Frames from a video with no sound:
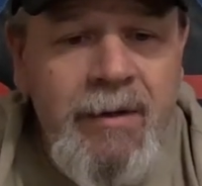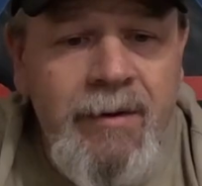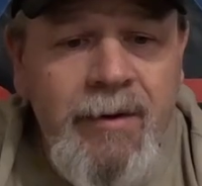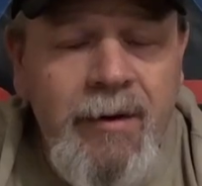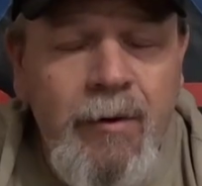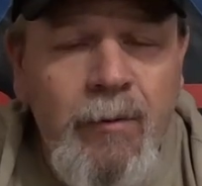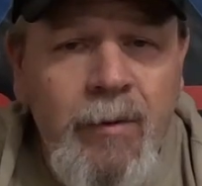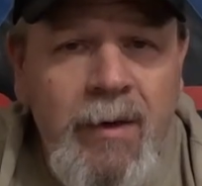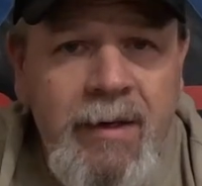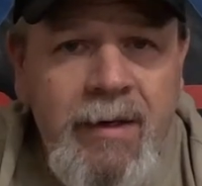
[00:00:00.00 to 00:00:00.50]

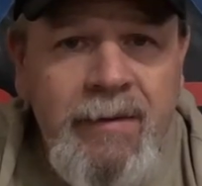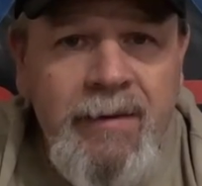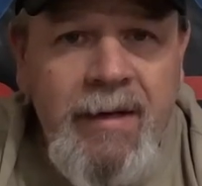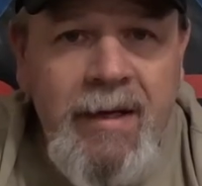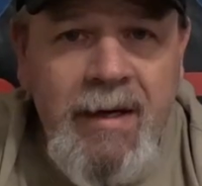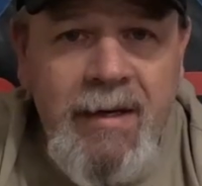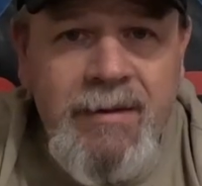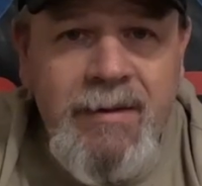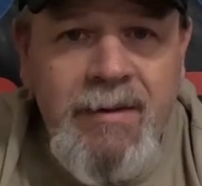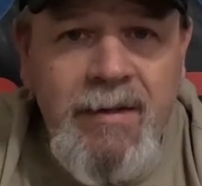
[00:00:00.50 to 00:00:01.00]
They're running
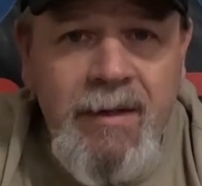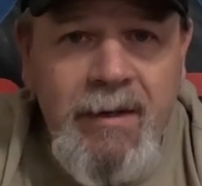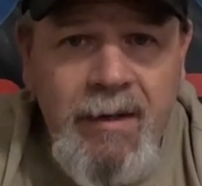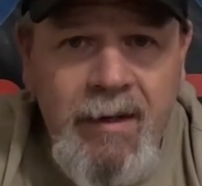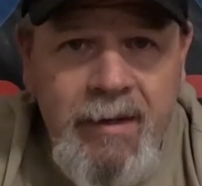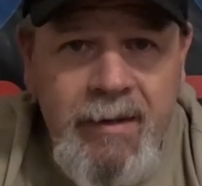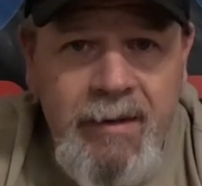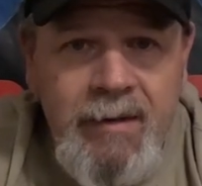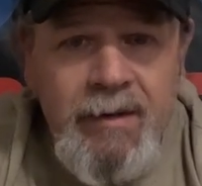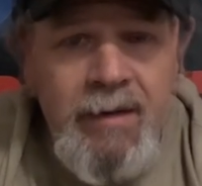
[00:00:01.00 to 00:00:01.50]
the
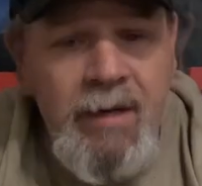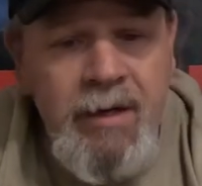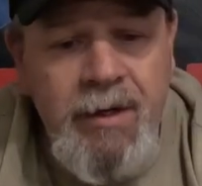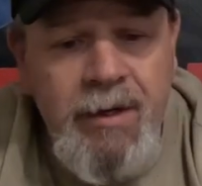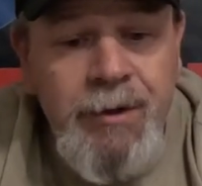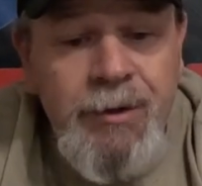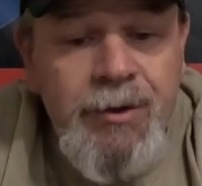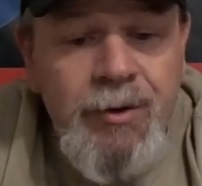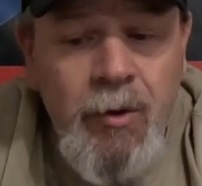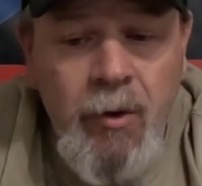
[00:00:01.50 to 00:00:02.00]
XT90.
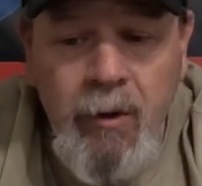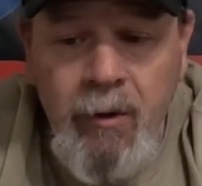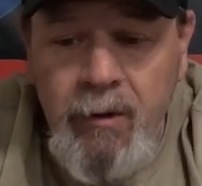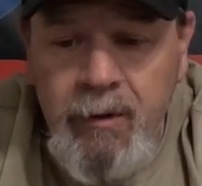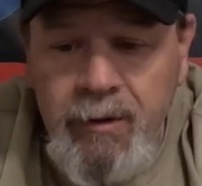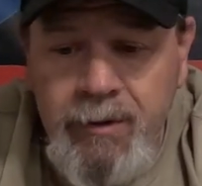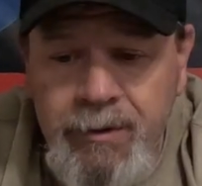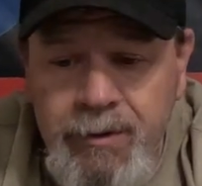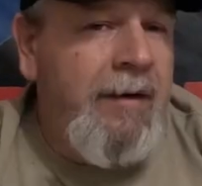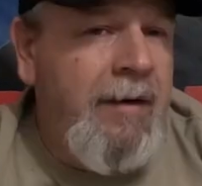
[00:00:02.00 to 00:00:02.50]

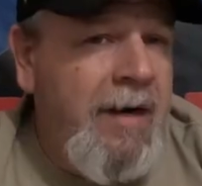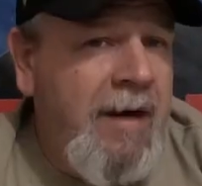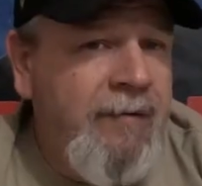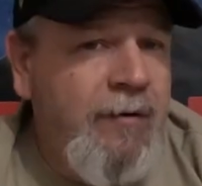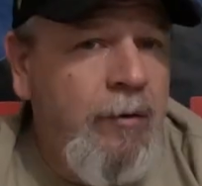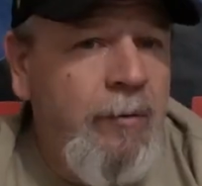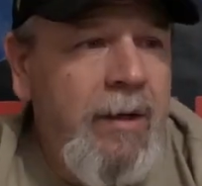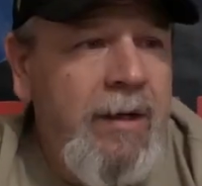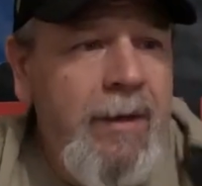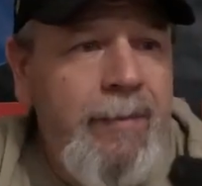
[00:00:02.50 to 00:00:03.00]
Controllers.
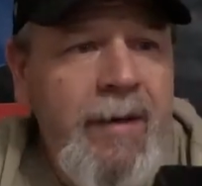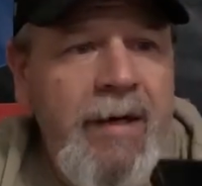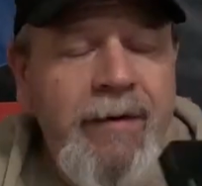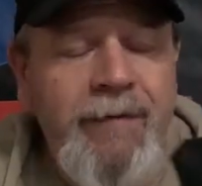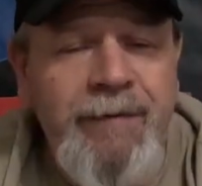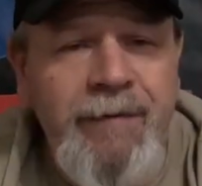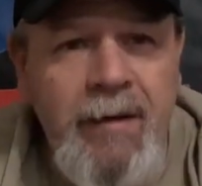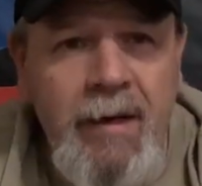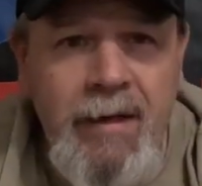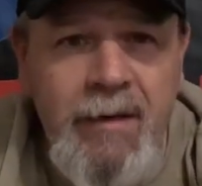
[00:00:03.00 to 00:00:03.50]
Never really been
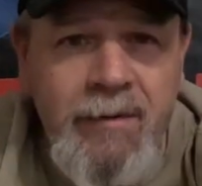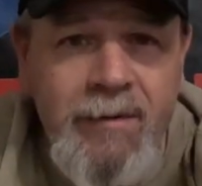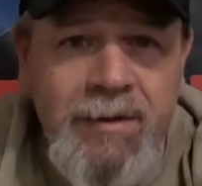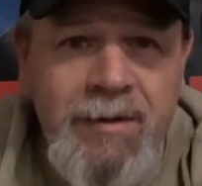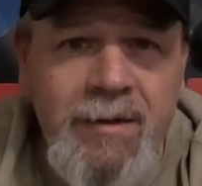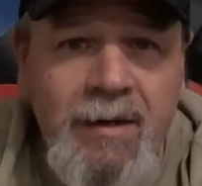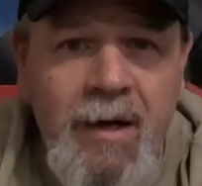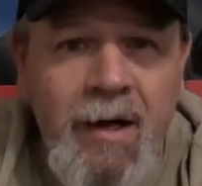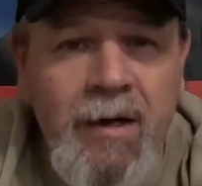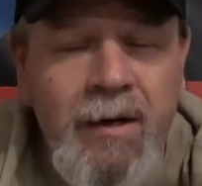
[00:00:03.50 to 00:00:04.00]
a fan of the
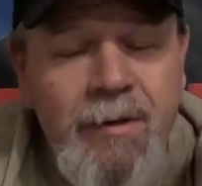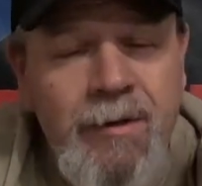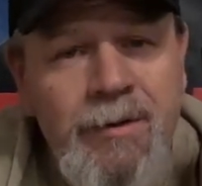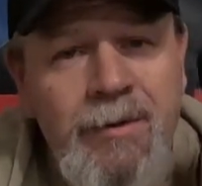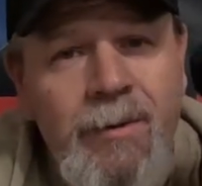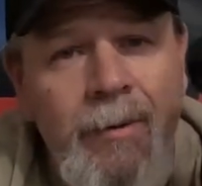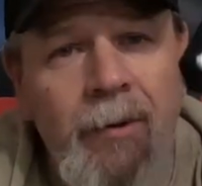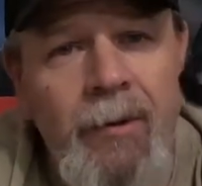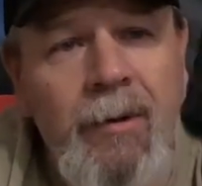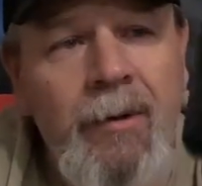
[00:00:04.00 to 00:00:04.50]
stock
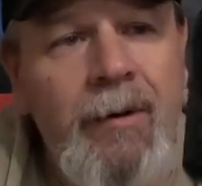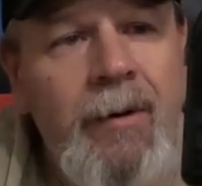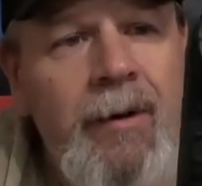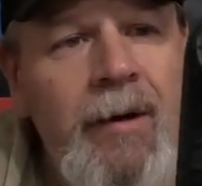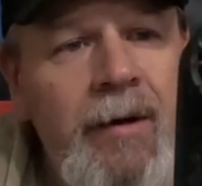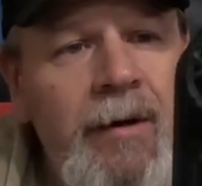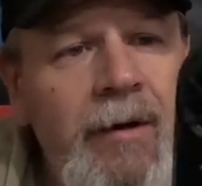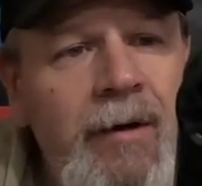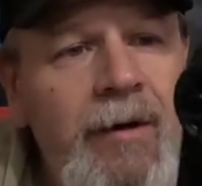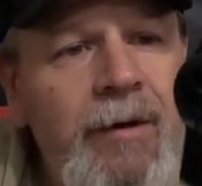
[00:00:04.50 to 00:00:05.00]

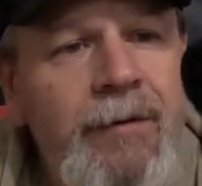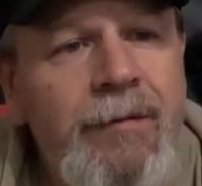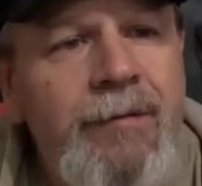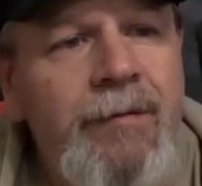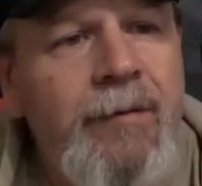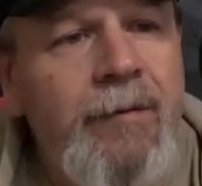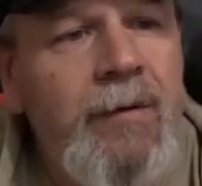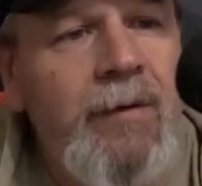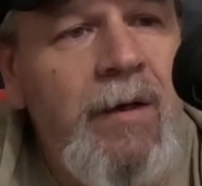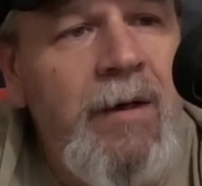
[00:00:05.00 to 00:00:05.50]
controller
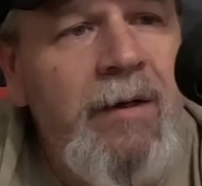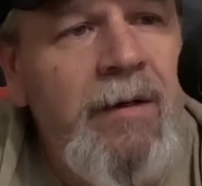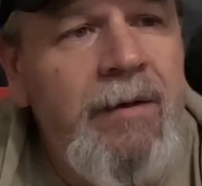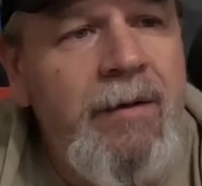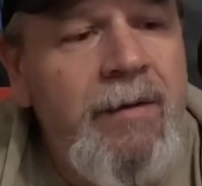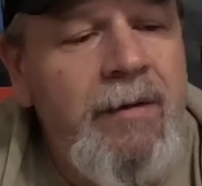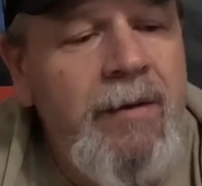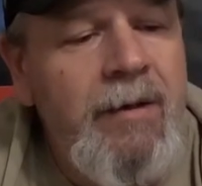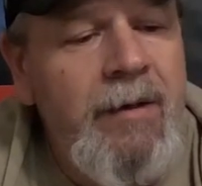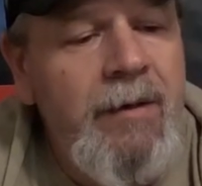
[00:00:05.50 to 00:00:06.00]
of,
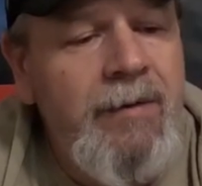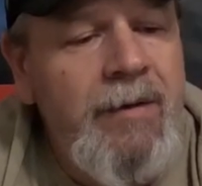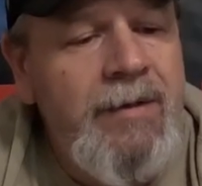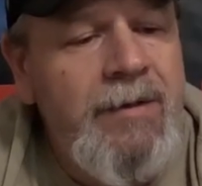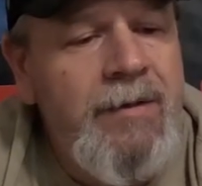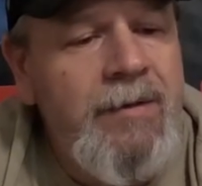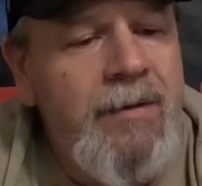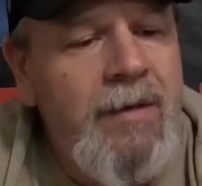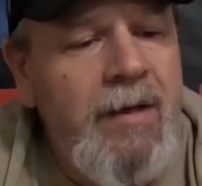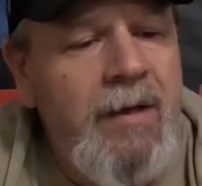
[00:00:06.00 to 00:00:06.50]
you know,
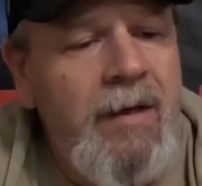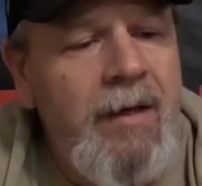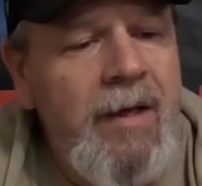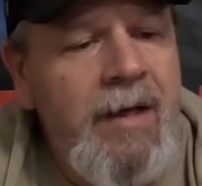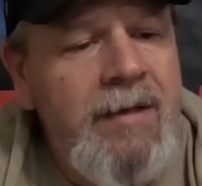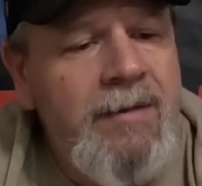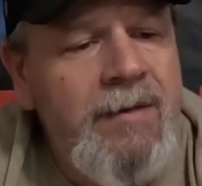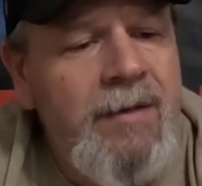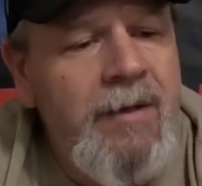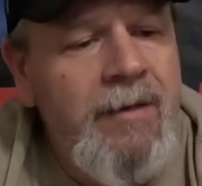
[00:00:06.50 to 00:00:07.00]
these
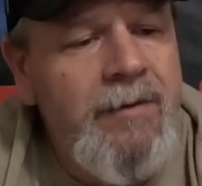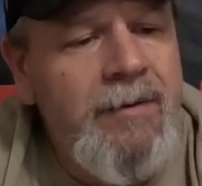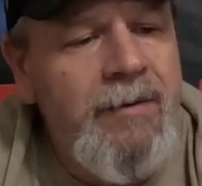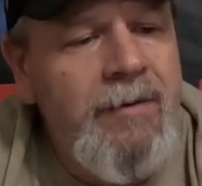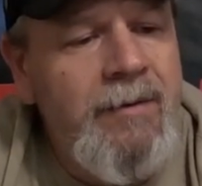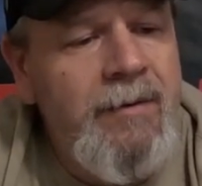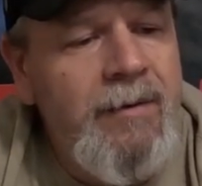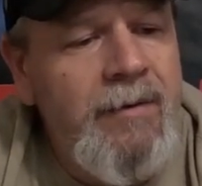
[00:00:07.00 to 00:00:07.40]
the